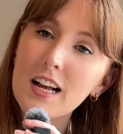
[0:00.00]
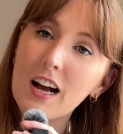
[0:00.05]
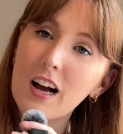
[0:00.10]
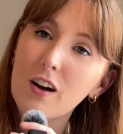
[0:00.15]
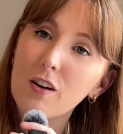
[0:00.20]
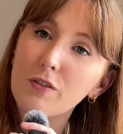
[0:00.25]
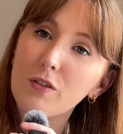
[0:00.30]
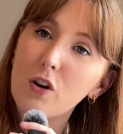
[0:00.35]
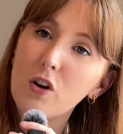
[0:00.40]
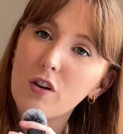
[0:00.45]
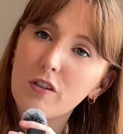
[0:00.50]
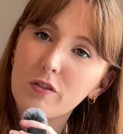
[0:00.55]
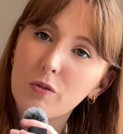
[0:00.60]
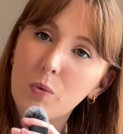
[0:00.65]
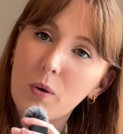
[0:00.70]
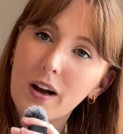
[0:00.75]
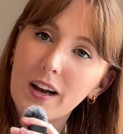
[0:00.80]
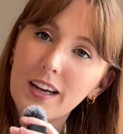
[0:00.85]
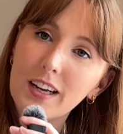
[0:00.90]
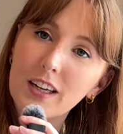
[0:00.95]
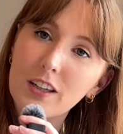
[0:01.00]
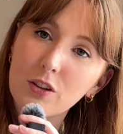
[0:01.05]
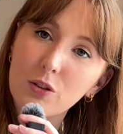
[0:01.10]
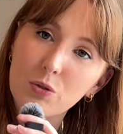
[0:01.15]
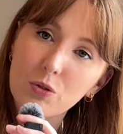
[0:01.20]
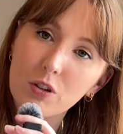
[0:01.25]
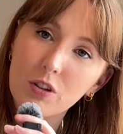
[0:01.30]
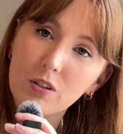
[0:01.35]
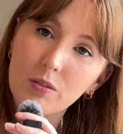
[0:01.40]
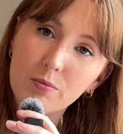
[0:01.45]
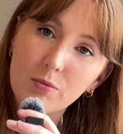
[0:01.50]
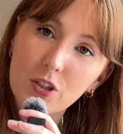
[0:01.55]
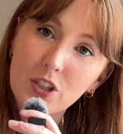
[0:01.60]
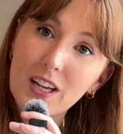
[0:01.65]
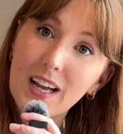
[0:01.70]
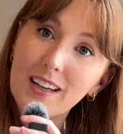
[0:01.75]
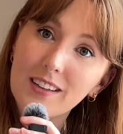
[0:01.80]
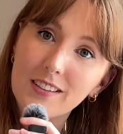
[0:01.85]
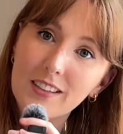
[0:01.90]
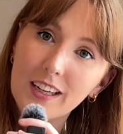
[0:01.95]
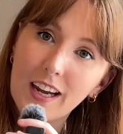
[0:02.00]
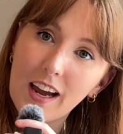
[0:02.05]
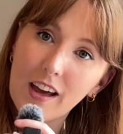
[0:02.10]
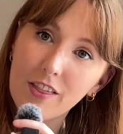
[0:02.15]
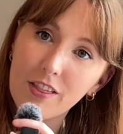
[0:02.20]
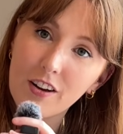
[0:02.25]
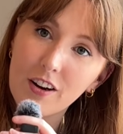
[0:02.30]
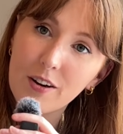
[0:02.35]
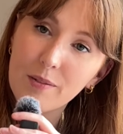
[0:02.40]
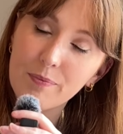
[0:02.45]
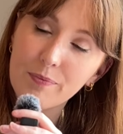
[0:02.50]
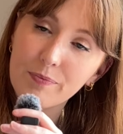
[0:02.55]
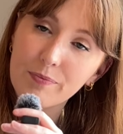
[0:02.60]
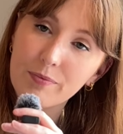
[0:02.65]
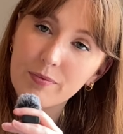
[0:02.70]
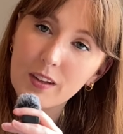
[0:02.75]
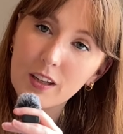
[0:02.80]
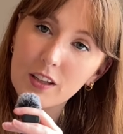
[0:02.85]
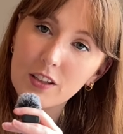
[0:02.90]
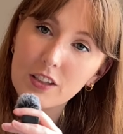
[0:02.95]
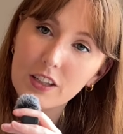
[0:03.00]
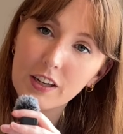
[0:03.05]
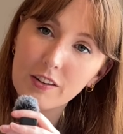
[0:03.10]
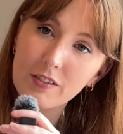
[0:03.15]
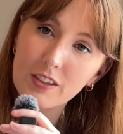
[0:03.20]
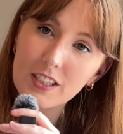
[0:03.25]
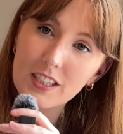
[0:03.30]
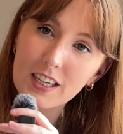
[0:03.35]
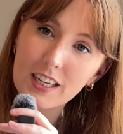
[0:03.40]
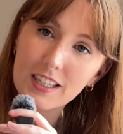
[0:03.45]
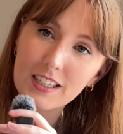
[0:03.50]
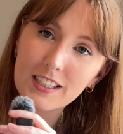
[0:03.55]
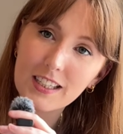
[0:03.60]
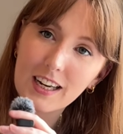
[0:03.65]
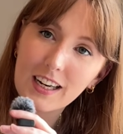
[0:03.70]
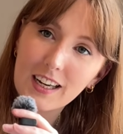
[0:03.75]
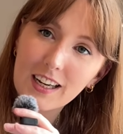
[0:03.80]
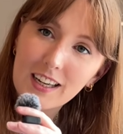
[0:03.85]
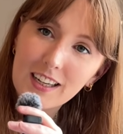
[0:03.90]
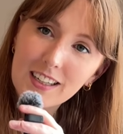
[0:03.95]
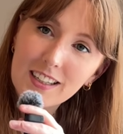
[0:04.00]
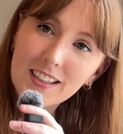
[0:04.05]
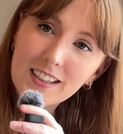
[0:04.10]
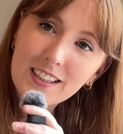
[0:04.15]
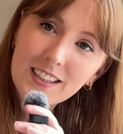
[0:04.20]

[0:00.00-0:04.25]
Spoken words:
of off white, and those are just held together to give this nice kind of